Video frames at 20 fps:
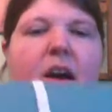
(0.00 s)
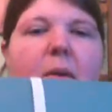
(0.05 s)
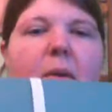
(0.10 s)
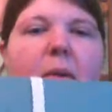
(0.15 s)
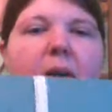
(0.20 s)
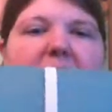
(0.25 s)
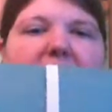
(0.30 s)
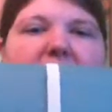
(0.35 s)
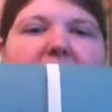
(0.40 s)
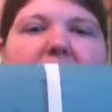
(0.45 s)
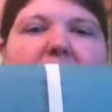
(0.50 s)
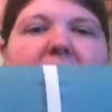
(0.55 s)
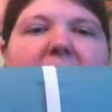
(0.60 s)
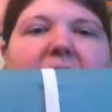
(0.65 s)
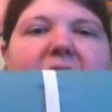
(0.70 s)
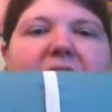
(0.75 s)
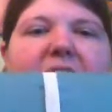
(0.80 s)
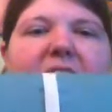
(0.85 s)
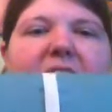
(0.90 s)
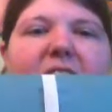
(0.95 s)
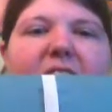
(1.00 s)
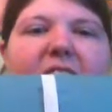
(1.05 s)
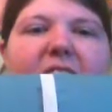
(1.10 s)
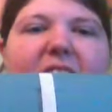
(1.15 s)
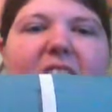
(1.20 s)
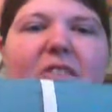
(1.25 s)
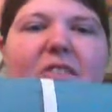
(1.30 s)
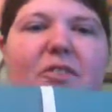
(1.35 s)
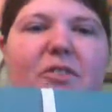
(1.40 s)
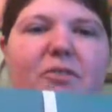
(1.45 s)
But I did make this little
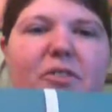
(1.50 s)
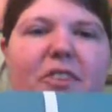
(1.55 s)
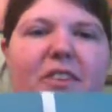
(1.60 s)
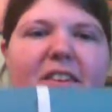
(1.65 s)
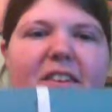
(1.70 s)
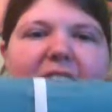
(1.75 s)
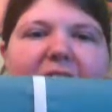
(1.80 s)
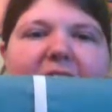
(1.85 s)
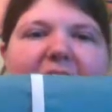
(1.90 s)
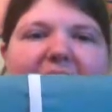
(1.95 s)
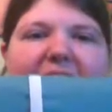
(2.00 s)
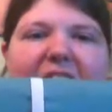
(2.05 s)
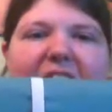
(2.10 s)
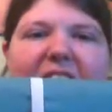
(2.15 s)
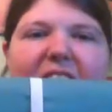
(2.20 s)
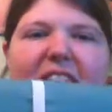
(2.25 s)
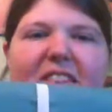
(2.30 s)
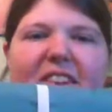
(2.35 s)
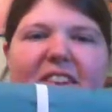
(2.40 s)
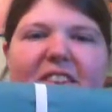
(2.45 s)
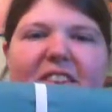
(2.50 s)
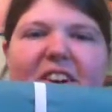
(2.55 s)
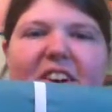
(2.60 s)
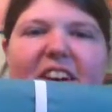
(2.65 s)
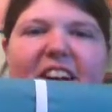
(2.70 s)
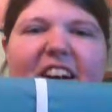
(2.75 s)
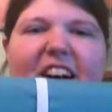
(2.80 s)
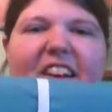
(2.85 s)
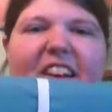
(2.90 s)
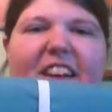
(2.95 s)
insert for the inside, and you can see it's
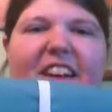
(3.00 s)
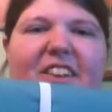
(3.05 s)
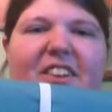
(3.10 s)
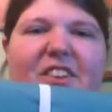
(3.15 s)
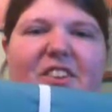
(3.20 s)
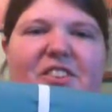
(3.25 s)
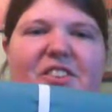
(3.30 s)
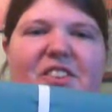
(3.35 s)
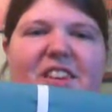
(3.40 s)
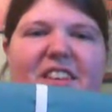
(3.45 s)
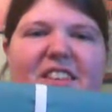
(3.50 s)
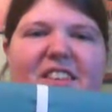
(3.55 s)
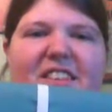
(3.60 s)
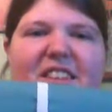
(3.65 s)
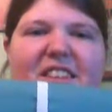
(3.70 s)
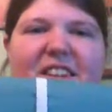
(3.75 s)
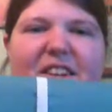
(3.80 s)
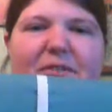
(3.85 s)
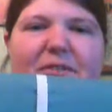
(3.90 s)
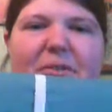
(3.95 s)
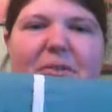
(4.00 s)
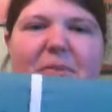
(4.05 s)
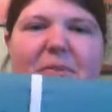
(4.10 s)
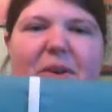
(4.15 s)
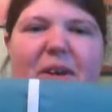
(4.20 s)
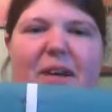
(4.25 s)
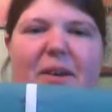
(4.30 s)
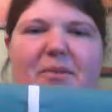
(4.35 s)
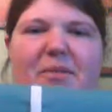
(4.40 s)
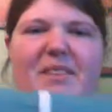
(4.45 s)
already got like little dents in it from
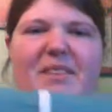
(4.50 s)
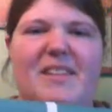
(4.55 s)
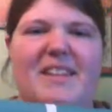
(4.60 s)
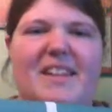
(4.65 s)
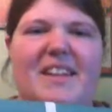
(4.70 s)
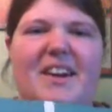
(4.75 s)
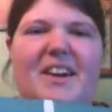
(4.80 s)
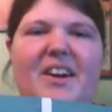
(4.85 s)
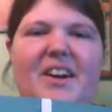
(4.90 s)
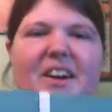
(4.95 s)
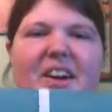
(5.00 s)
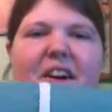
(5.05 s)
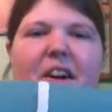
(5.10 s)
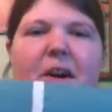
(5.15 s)
where he was in there.